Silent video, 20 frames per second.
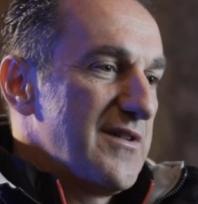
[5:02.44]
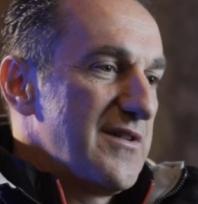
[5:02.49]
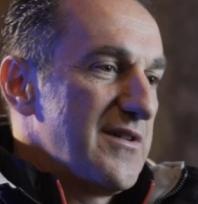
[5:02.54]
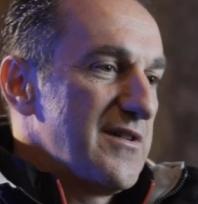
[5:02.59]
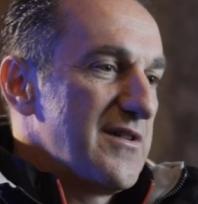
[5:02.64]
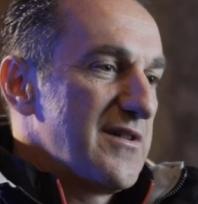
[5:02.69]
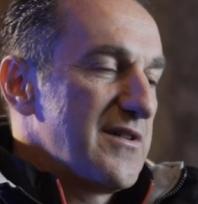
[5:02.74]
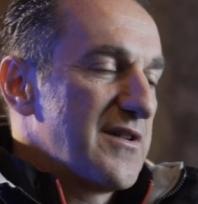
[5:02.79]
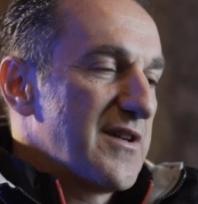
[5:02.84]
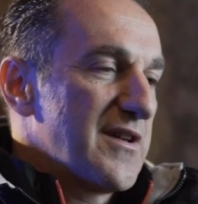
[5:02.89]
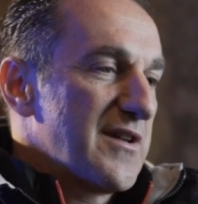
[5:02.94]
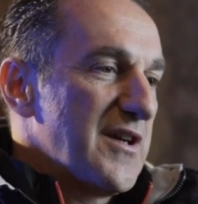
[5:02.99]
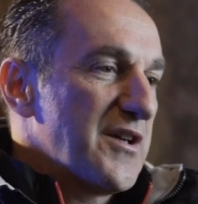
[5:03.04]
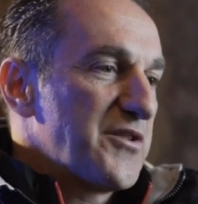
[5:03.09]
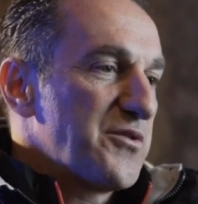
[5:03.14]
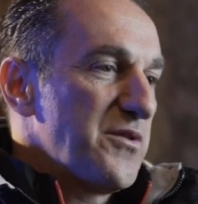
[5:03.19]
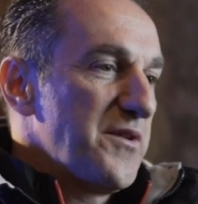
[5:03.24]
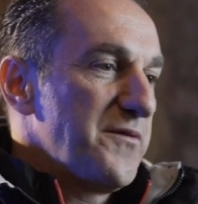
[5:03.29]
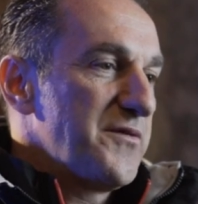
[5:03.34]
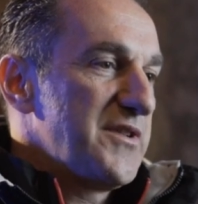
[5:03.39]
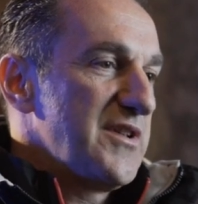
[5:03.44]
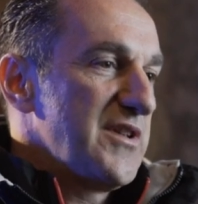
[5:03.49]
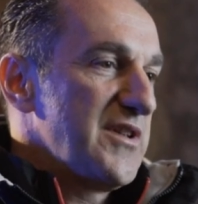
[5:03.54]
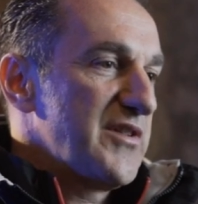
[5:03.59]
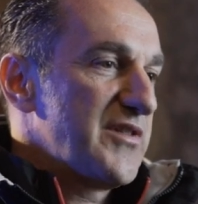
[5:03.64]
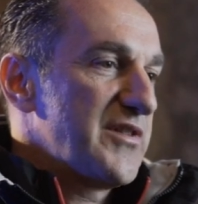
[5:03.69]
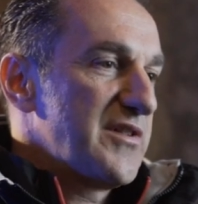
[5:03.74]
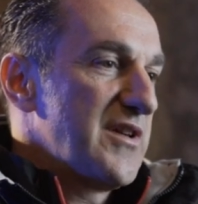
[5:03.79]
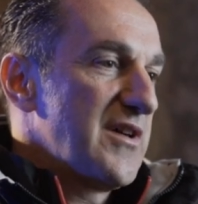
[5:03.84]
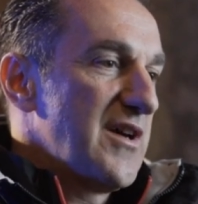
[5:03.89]
uh, get to have
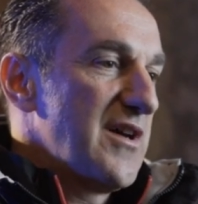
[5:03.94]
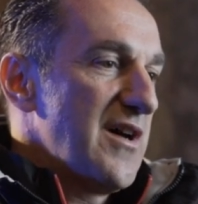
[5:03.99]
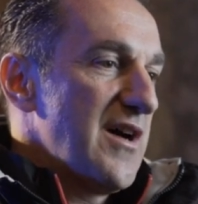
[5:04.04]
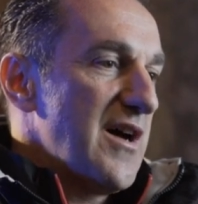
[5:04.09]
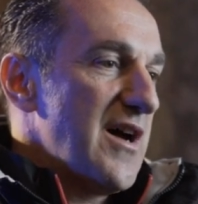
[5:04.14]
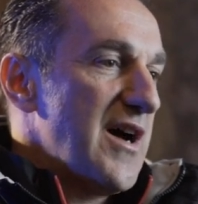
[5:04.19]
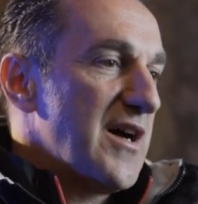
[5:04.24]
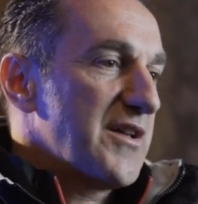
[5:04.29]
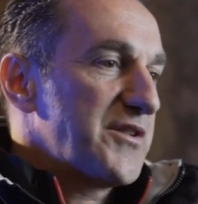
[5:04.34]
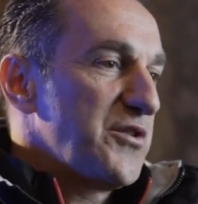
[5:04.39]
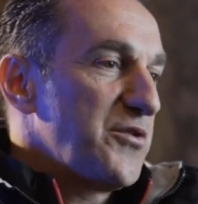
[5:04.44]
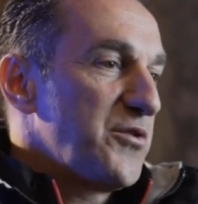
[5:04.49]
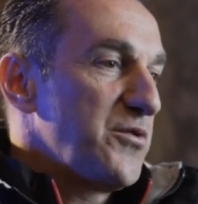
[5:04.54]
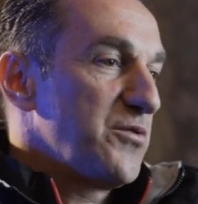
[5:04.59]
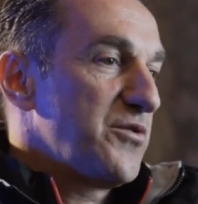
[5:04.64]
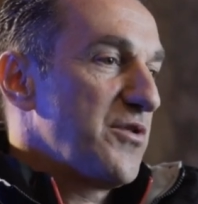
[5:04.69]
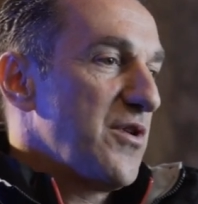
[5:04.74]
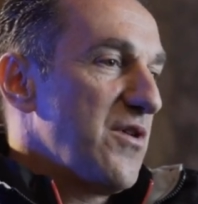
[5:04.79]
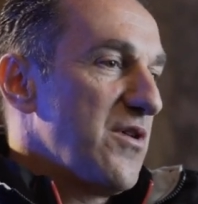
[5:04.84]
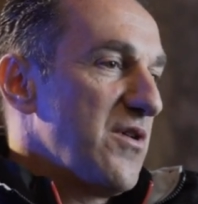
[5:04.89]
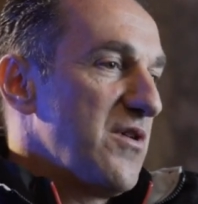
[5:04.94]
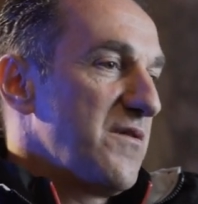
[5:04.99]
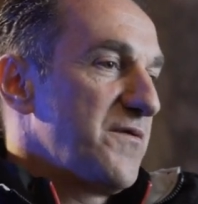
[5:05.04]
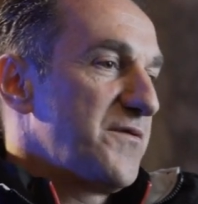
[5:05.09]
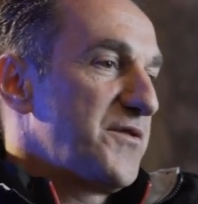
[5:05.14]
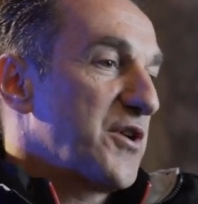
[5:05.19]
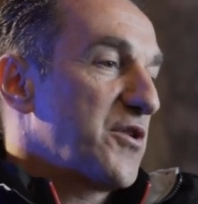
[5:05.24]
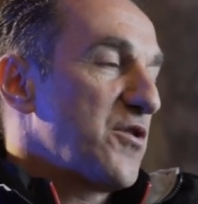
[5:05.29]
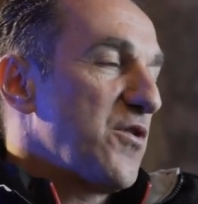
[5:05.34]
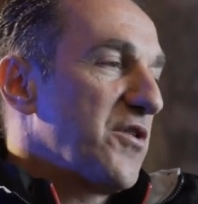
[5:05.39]
this attitude
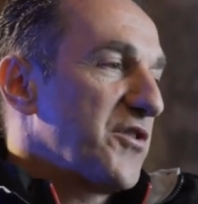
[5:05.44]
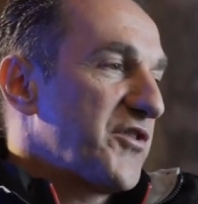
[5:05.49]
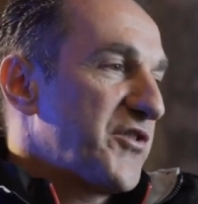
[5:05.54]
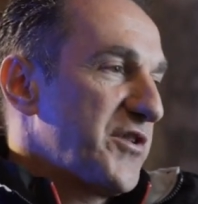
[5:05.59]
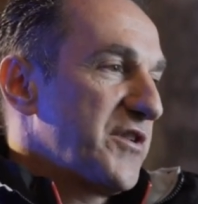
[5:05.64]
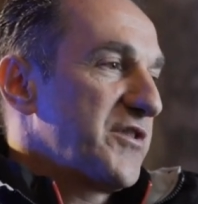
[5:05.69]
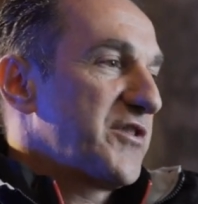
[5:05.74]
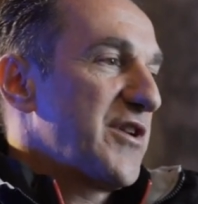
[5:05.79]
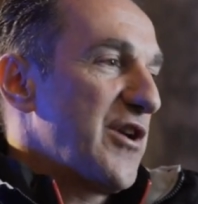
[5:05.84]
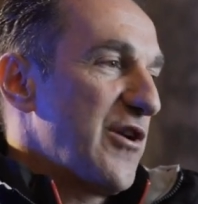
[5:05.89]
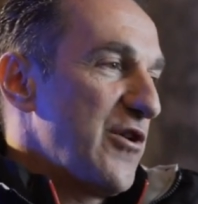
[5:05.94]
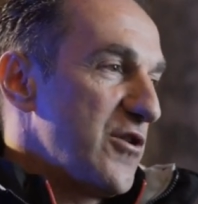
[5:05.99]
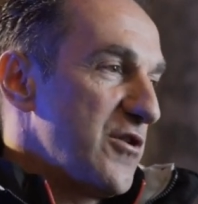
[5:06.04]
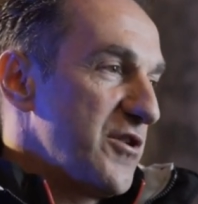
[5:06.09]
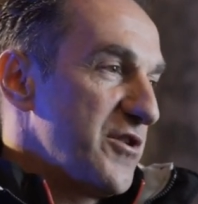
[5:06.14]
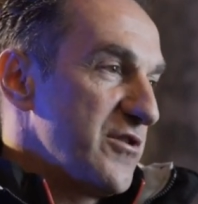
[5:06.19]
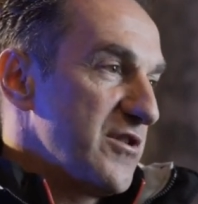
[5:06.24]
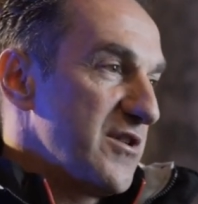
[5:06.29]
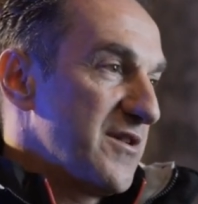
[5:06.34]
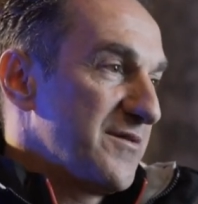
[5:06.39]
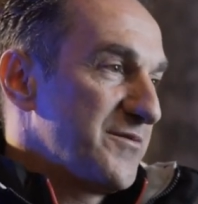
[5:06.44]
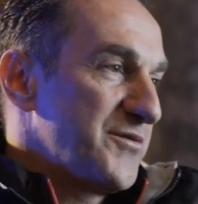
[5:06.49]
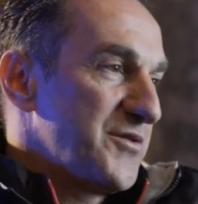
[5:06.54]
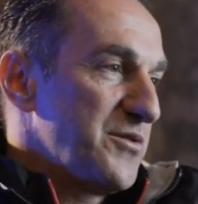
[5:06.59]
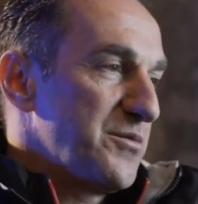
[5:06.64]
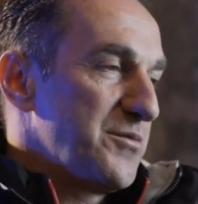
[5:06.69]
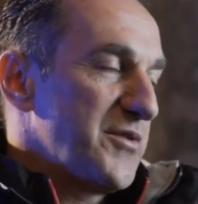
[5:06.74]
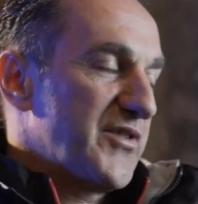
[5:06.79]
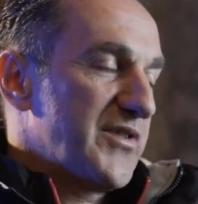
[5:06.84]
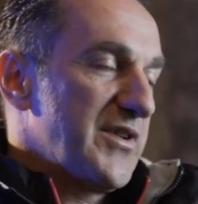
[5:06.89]
of the constant learner.
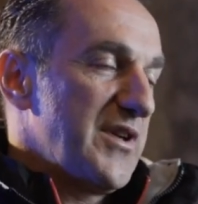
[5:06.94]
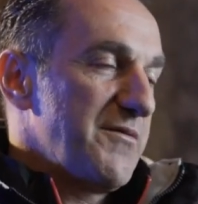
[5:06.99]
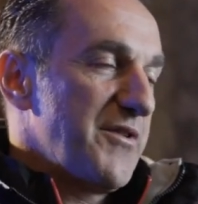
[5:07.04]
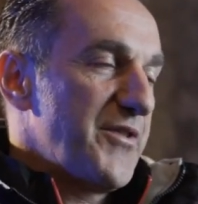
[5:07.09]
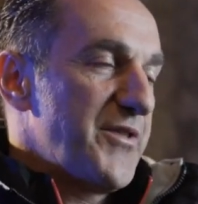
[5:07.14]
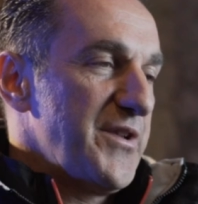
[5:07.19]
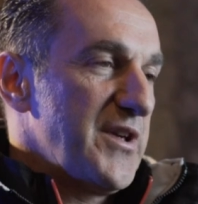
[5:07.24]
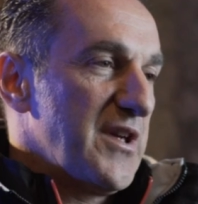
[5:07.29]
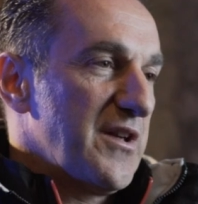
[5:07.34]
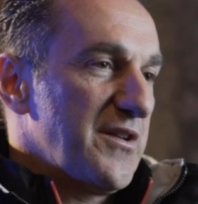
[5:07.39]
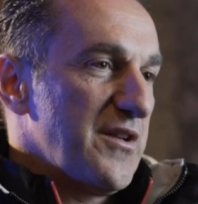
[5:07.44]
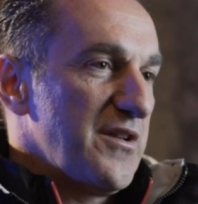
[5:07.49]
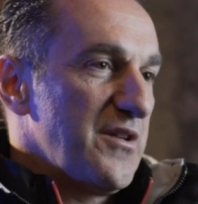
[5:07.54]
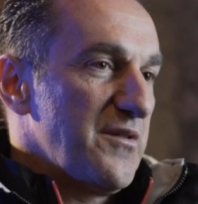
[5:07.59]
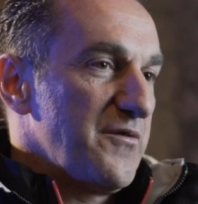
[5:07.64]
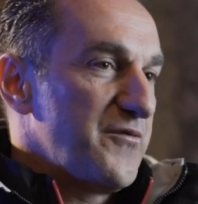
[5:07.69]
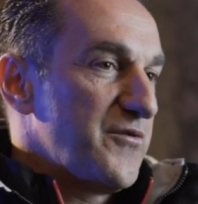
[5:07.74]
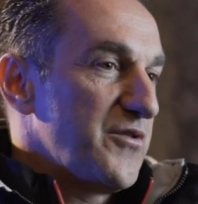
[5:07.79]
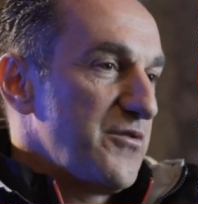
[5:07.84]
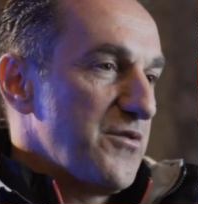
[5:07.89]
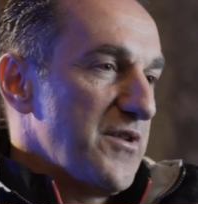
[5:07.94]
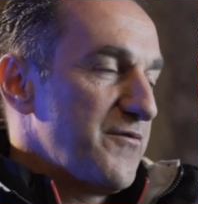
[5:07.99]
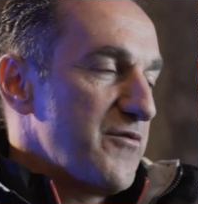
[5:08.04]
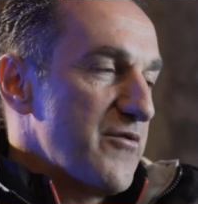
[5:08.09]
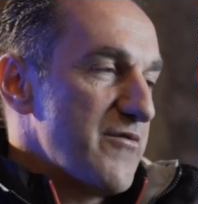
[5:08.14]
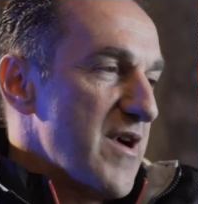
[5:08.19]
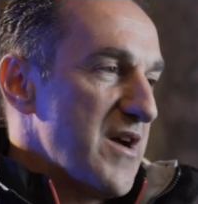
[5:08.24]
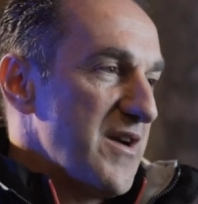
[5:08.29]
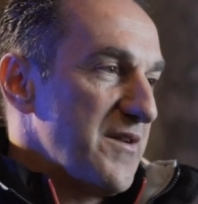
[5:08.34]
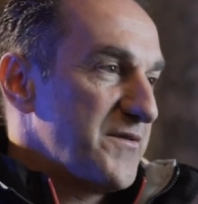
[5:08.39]
You must never think that you have
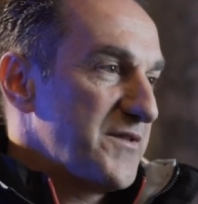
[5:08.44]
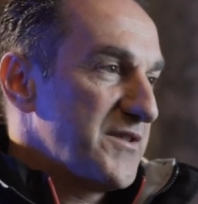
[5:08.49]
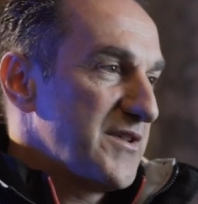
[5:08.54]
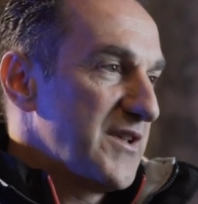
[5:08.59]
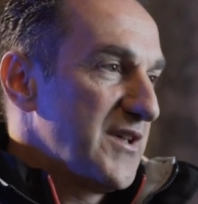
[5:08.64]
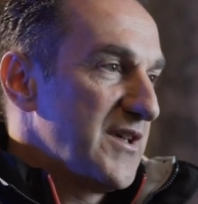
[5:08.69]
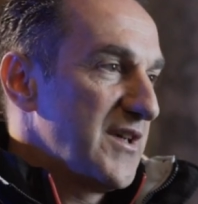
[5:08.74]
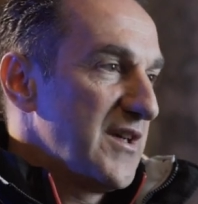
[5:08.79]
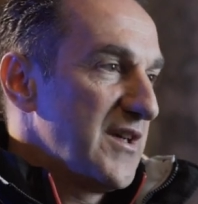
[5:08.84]
arrived.